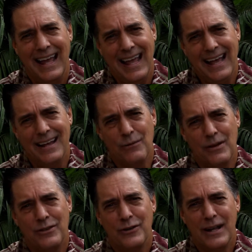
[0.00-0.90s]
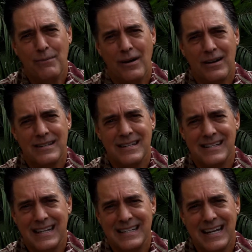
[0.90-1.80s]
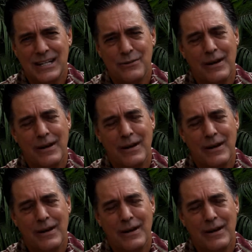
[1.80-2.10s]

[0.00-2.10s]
And with trademarks, the success